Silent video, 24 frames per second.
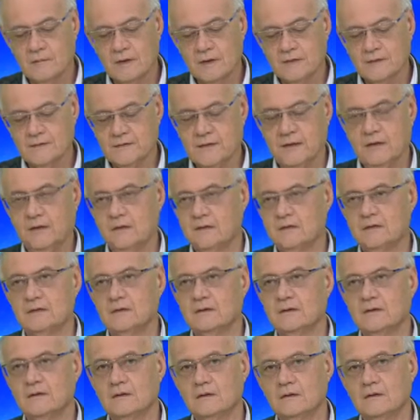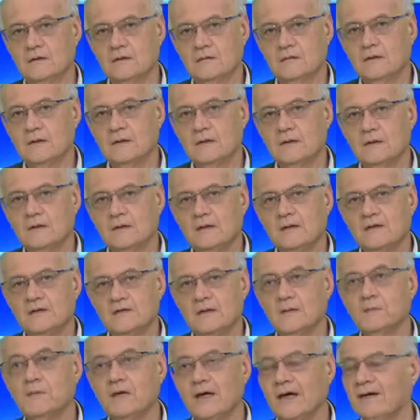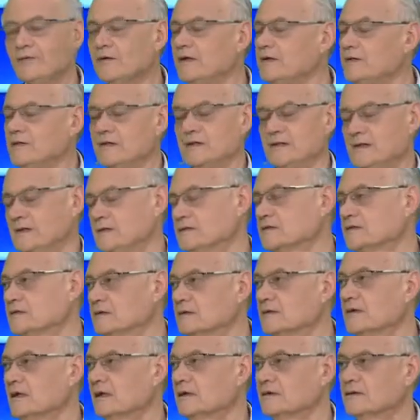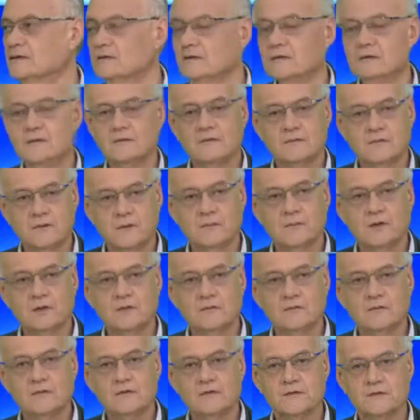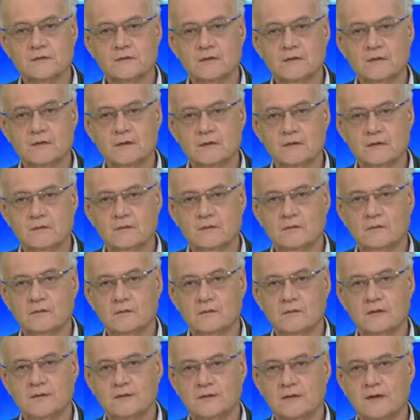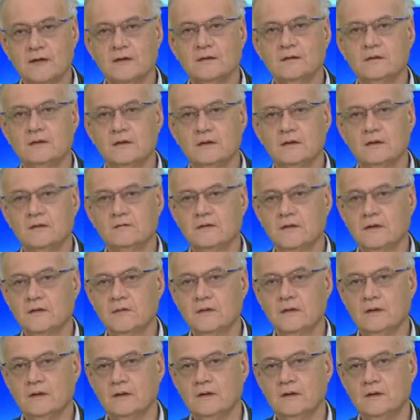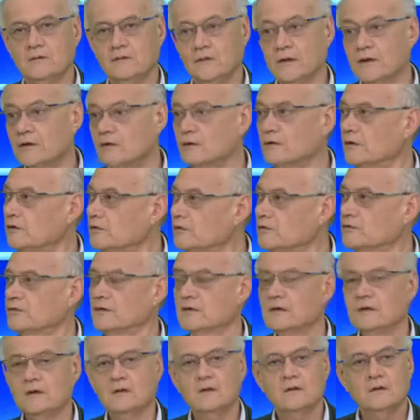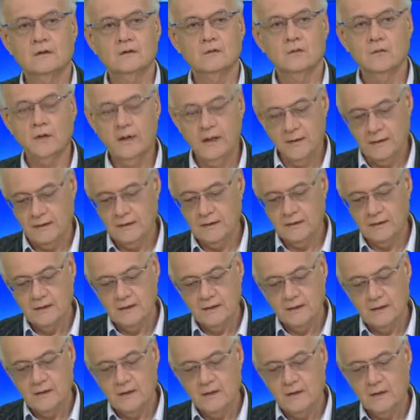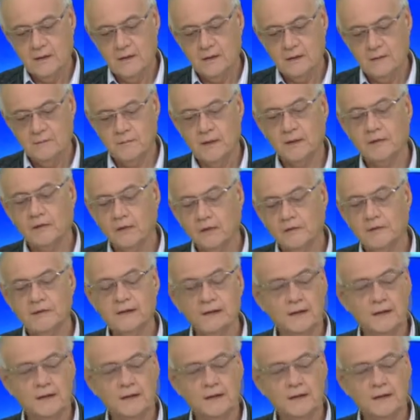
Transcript: let's say, some guarantees that the report was done in a very rigorous way. But on